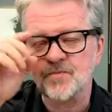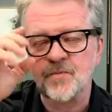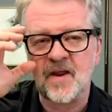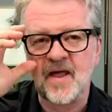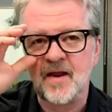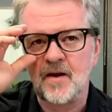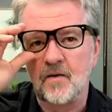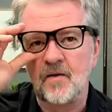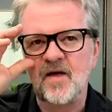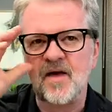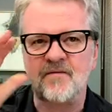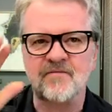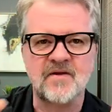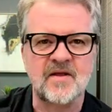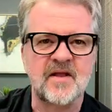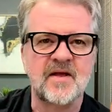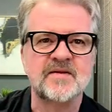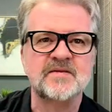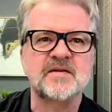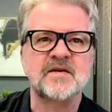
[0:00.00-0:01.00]
but I don't have an
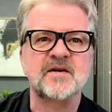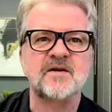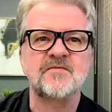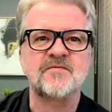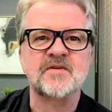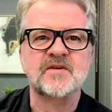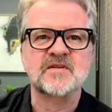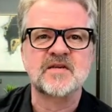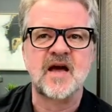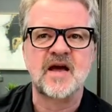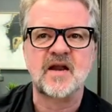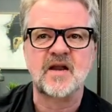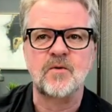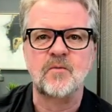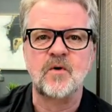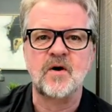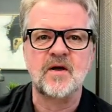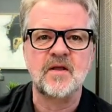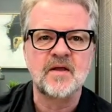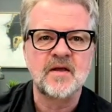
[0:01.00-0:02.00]
idea of exactly
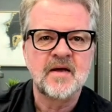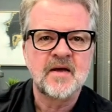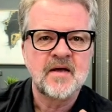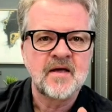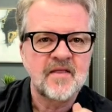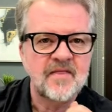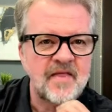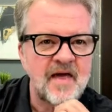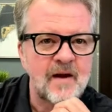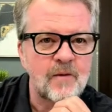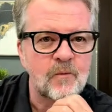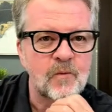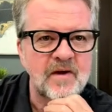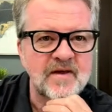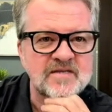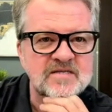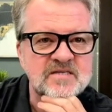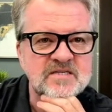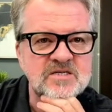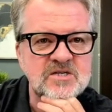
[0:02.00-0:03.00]
what that
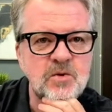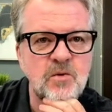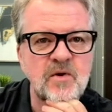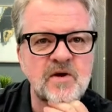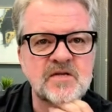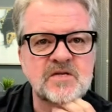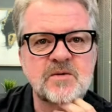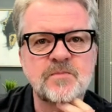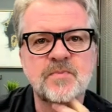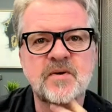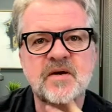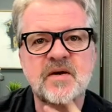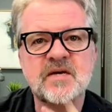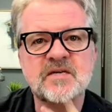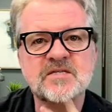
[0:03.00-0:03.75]
rent is going to be.